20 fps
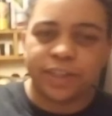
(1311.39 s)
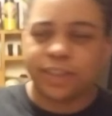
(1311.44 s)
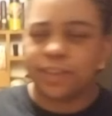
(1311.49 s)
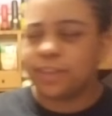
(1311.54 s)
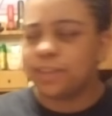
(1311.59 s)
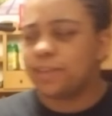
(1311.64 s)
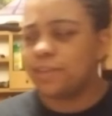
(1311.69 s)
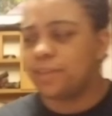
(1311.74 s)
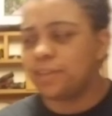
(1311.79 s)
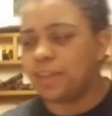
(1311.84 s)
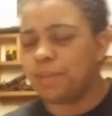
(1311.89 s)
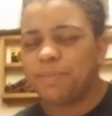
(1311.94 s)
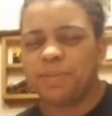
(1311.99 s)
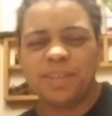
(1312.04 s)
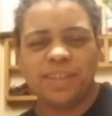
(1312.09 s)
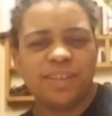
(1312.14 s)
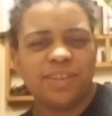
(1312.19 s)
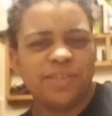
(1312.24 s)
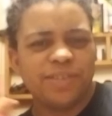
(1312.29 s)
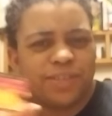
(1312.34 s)
Because I just happened
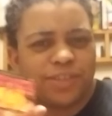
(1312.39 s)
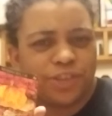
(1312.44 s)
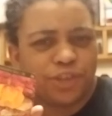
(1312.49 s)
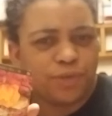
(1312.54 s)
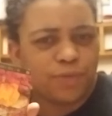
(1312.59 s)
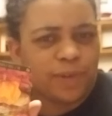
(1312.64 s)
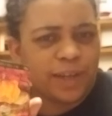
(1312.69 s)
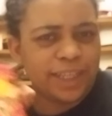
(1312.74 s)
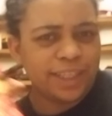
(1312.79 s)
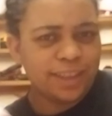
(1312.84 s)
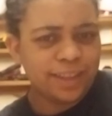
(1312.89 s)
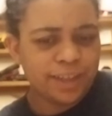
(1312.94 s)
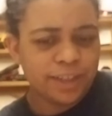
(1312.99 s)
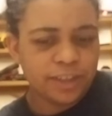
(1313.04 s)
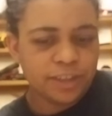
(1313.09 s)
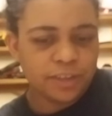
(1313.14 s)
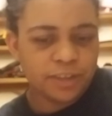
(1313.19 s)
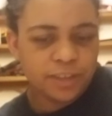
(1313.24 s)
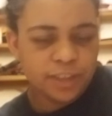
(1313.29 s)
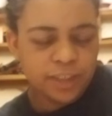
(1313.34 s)
to notice you're right
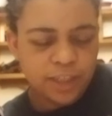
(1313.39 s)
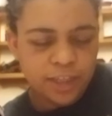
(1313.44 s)
there.